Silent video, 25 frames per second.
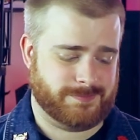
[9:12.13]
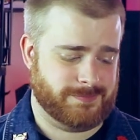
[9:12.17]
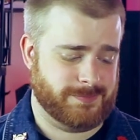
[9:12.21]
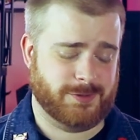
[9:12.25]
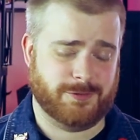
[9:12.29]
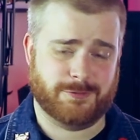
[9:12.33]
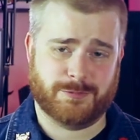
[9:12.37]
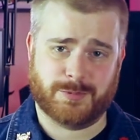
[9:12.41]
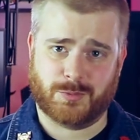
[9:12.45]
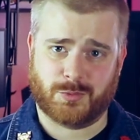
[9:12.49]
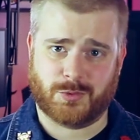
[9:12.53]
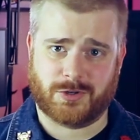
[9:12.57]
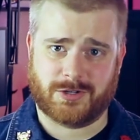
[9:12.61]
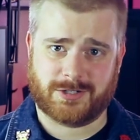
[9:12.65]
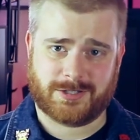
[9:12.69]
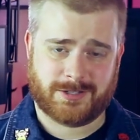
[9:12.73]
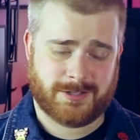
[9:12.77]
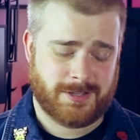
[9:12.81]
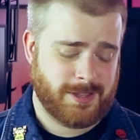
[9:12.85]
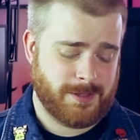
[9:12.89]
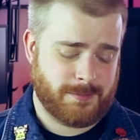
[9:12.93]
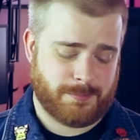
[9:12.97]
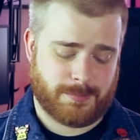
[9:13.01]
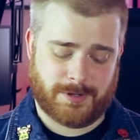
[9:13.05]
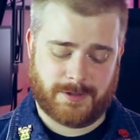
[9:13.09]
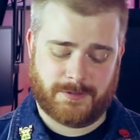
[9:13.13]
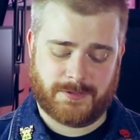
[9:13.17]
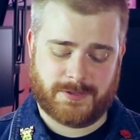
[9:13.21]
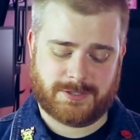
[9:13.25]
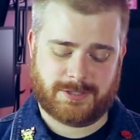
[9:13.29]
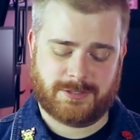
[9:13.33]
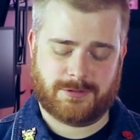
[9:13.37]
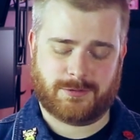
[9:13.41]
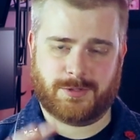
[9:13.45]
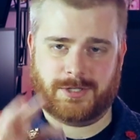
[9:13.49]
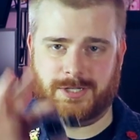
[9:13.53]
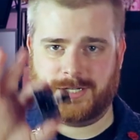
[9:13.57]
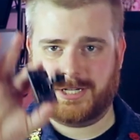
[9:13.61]
You've been warned. But this
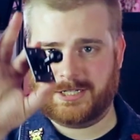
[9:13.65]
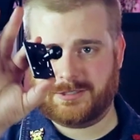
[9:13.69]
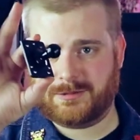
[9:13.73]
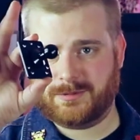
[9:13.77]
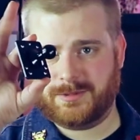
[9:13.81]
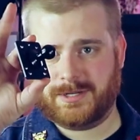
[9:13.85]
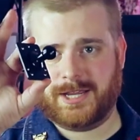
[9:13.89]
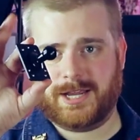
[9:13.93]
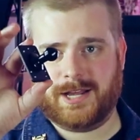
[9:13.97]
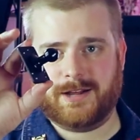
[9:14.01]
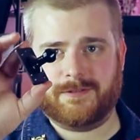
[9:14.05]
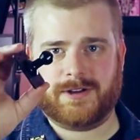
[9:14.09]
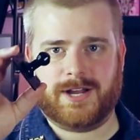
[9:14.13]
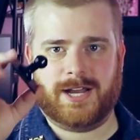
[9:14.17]
is a really nice one to have.